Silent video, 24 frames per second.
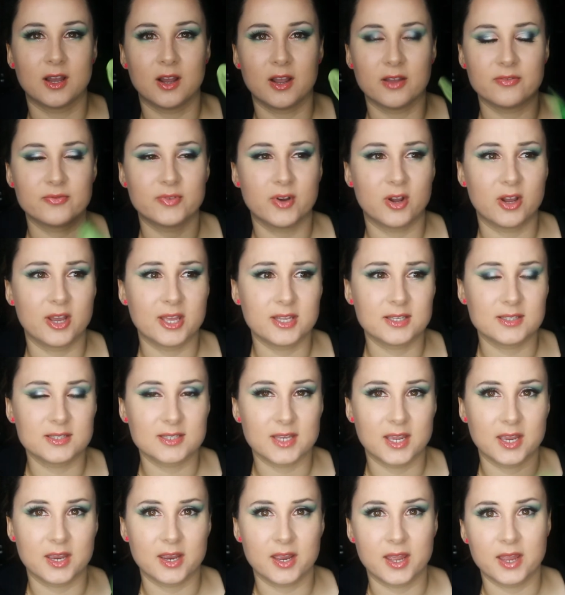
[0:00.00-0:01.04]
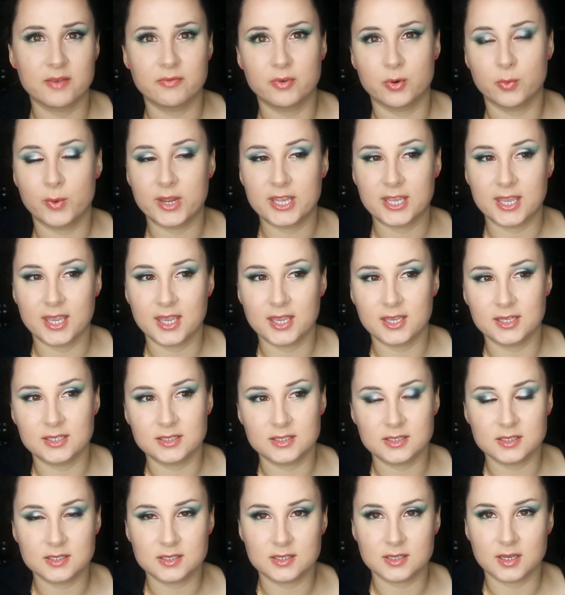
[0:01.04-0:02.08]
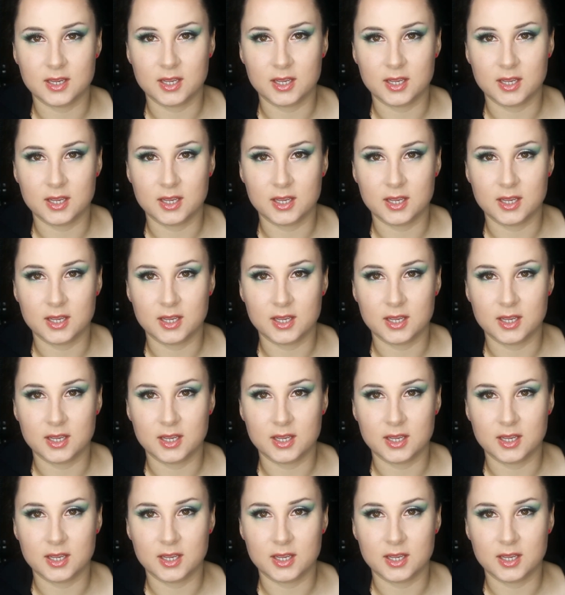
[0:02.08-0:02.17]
I find every weekend,